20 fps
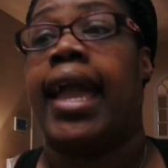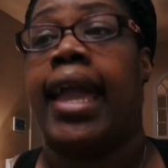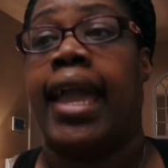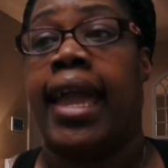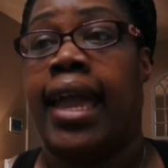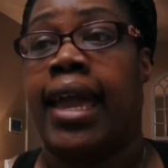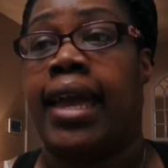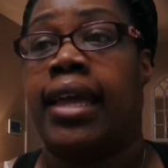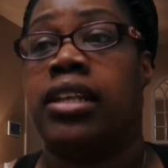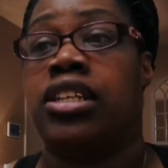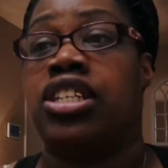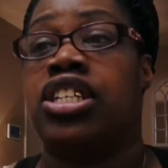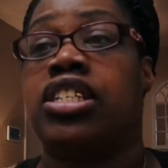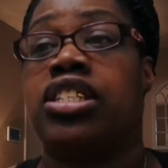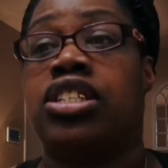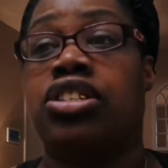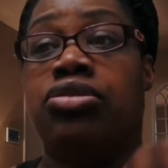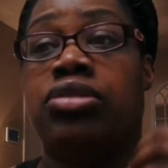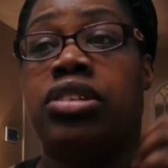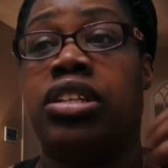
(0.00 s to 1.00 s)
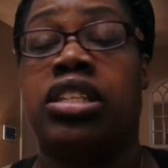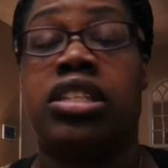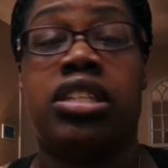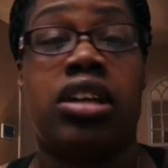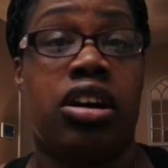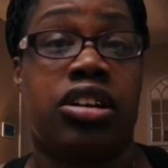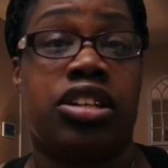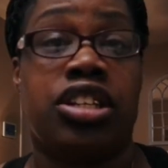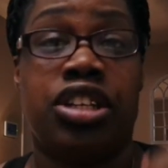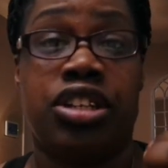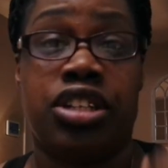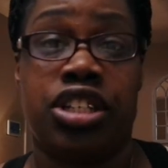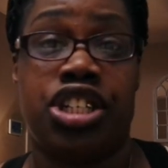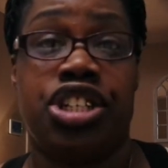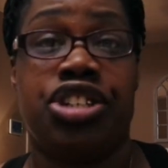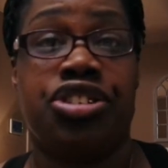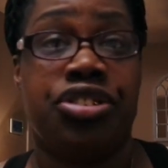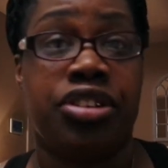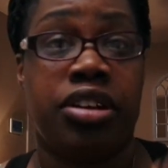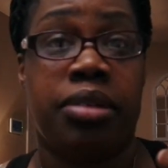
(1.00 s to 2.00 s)
And just, you need to talk to your
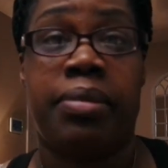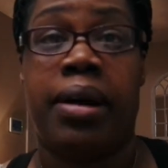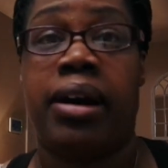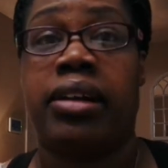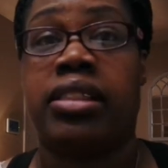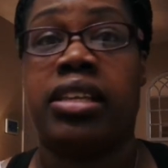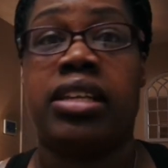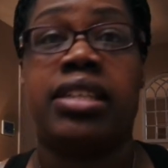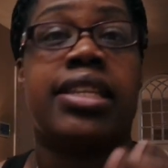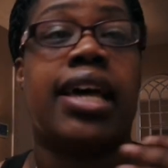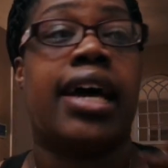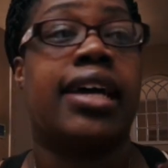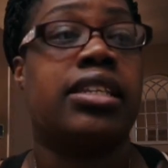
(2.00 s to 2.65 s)
children about this.